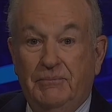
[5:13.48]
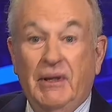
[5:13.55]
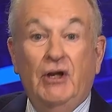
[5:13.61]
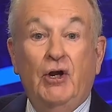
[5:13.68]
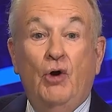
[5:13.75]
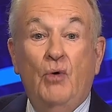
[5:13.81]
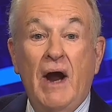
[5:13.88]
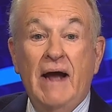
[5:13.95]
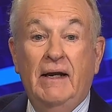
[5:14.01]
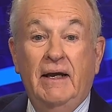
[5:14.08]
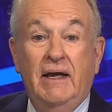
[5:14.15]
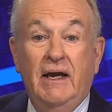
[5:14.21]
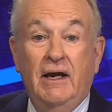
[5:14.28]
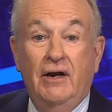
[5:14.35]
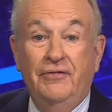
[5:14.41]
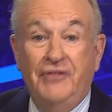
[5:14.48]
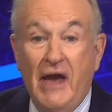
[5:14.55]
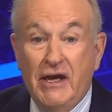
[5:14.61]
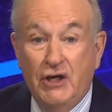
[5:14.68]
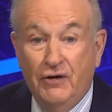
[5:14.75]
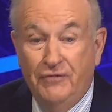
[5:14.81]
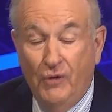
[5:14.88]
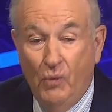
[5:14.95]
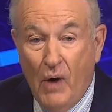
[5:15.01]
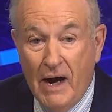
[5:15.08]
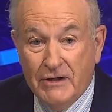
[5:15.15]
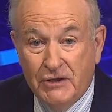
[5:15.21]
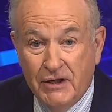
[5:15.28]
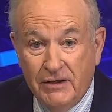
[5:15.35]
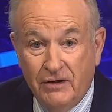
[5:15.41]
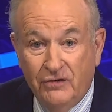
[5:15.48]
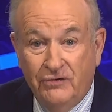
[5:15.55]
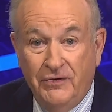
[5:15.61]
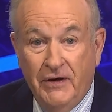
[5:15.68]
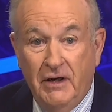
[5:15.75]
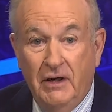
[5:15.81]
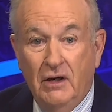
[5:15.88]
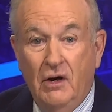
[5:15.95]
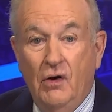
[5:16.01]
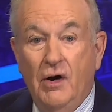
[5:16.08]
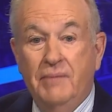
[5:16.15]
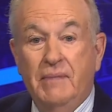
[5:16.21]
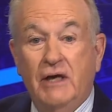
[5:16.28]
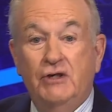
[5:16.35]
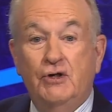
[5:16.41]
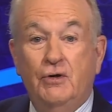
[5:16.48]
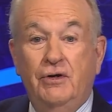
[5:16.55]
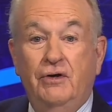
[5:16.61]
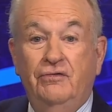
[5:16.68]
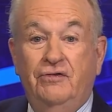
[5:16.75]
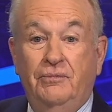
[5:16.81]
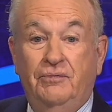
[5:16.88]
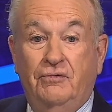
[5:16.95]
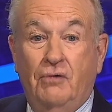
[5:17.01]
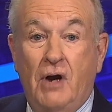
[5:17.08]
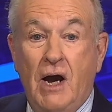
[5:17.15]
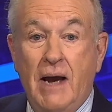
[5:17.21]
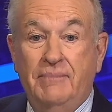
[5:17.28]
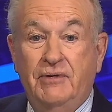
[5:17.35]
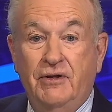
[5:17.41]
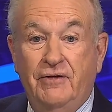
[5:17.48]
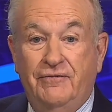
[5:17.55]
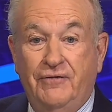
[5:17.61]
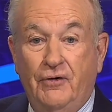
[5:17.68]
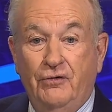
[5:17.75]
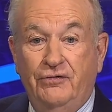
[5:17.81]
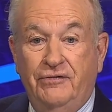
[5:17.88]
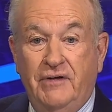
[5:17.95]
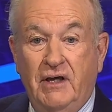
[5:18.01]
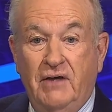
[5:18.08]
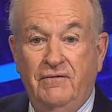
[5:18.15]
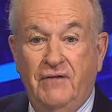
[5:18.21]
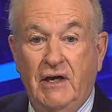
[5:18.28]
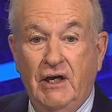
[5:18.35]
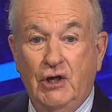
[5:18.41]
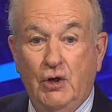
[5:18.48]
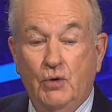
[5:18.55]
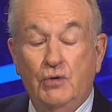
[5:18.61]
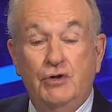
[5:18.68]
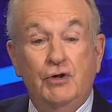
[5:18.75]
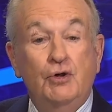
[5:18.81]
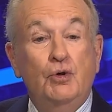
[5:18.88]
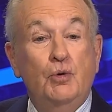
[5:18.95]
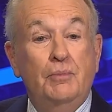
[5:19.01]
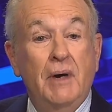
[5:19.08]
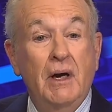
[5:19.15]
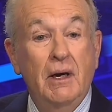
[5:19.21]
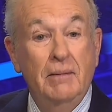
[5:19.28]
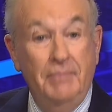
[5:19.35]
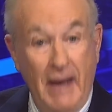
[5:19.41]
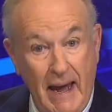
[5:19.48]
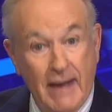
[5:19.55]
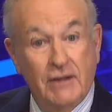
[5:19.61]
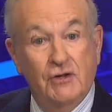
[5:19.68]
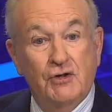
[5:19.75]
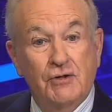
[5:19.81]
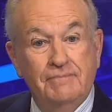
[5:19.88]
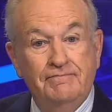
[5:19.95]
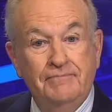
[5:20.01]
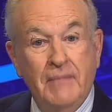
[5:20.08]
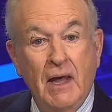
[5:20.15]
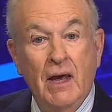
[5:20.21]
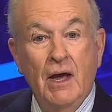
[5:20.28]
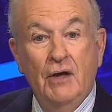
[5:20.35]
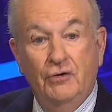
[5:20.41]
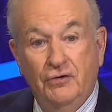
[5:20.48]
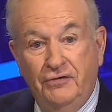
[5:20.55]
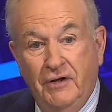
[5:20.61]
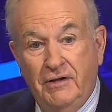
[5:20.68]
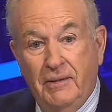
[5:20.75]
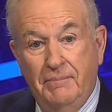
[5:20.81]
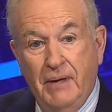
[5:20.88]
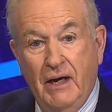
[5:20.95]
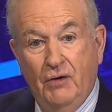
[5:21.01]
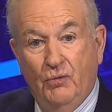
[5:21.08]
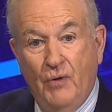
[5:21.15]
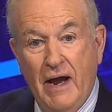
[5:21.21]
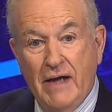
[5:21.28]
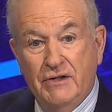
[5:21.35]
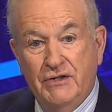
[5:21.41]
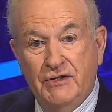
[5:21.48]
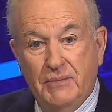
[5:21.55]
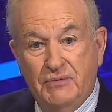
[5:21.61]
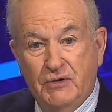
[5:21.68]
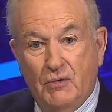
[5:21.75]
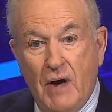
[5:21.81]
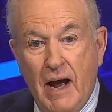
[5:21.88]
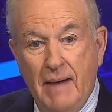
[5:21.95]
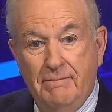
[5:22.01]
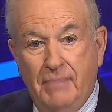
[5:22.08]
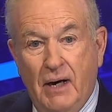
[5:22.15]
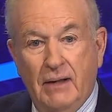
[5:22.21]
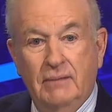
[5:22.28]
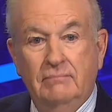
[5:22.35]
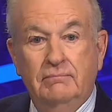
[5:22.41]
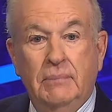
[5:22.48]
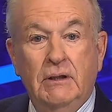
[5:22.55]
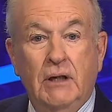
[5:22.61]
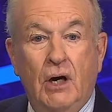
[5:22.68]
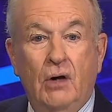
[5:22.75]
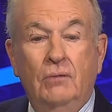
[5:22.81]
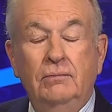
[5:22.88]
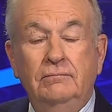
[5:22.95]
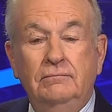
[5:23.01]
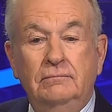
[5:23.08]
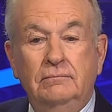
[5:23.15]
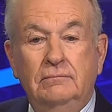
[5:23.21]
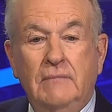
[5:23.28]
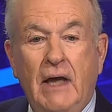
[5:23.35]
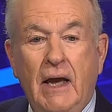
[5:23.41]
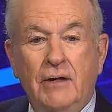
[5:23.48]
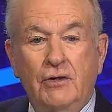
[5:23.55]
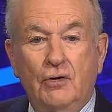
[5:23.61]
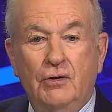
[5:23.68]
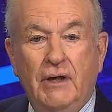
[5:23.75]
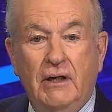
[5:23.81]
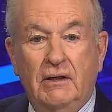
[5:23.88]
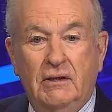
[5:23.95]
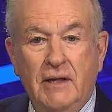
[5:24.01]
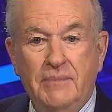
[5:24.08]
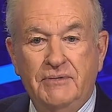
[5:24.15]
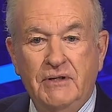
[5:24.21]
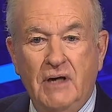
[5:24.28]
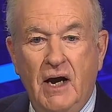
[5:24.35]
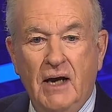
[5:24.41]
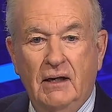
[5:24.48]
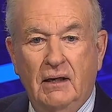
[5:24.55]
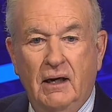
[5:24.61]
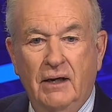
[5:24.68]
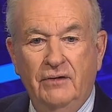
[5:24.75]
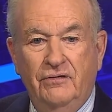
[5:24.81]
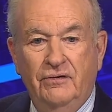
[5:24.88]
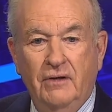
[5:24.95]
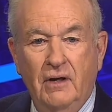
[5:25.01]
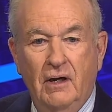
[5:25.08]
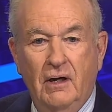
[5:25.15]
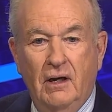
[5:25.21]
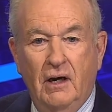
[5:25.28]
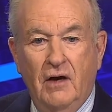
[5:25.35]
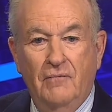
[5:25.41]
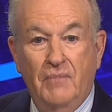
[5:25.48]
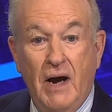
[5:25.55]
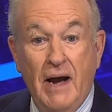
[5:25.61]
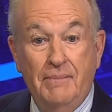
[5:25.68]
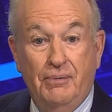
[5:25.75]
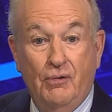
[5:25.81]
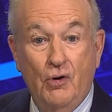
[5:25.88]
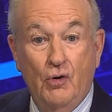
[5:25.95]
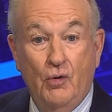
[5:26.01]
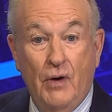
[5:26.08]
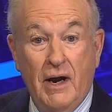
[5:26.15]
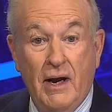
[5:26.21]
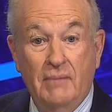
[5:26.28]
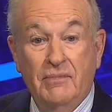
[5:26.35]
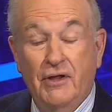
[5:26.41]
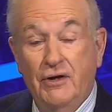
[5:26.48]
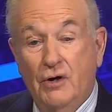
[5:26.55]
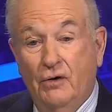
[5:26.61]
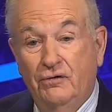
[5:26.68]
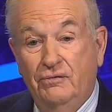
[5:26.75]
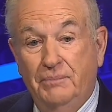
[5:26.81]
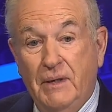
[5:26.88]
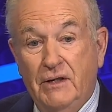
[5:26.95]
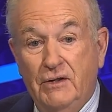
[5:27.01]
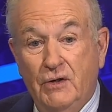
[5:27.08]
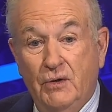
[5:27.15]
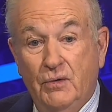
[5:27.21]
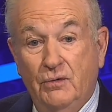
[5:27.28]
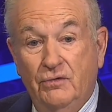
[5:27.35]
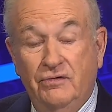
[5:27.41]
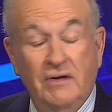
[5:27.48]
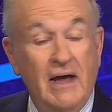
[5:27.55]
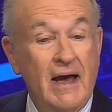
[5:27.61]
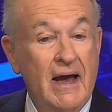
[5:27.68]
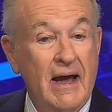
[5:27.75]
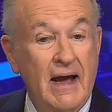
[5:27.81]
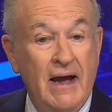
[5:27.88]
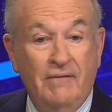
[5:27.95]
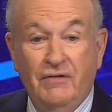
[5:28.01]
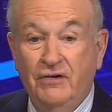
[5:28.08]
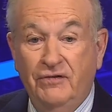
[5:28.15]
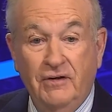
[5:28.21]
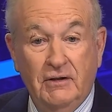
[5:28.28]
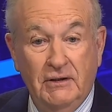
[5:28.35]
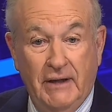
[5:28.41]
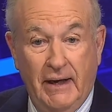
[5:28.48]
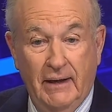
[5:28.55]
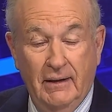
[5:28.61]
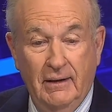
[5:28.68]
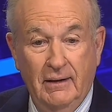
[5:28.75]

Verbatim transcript: Bill O'Reilly here. Thank you for watching this video, and make sure you subscribe to the First T V YouTube page. Just hit the big red subscribe button below, and you'll get clips and highlights of my program, The No Spin News, every single day.